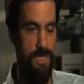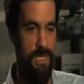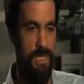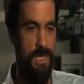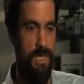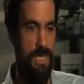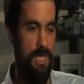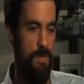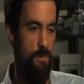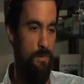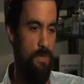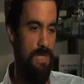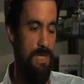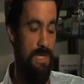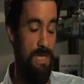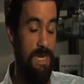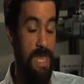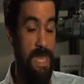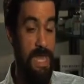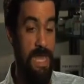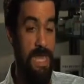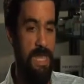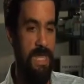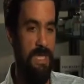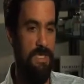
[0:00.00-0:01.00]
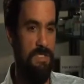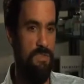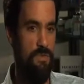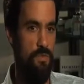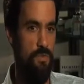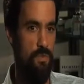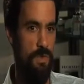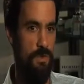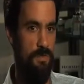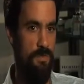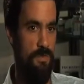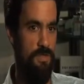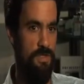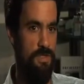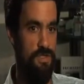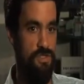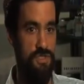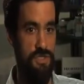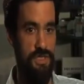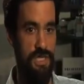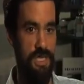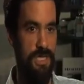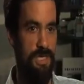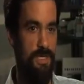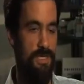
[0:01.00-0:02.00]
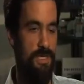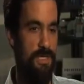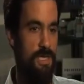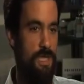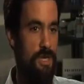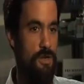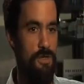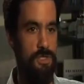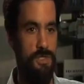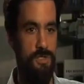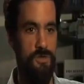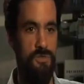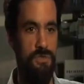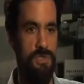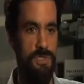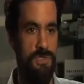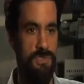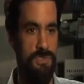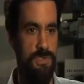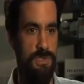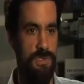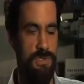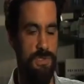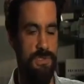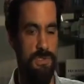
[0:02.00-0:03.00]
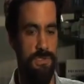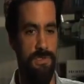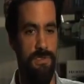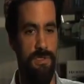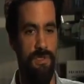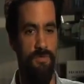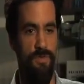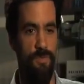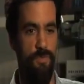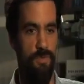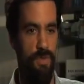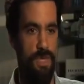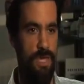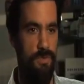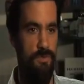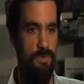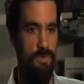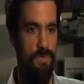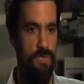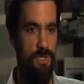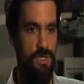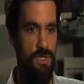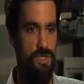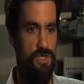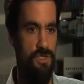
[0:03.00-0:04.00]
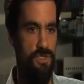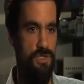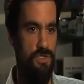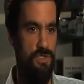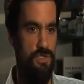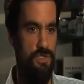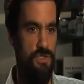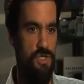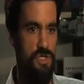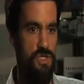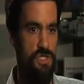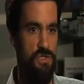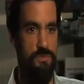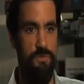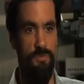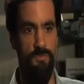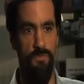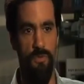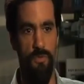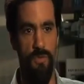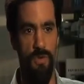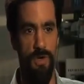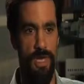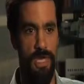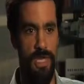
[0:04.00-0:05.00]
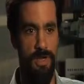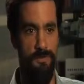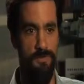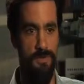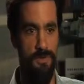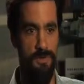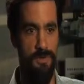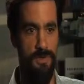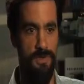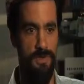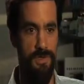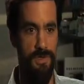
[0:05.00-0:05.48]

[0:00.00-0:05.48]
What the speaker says: and we can ask whether the genetic characteristics of a population has changed before and after.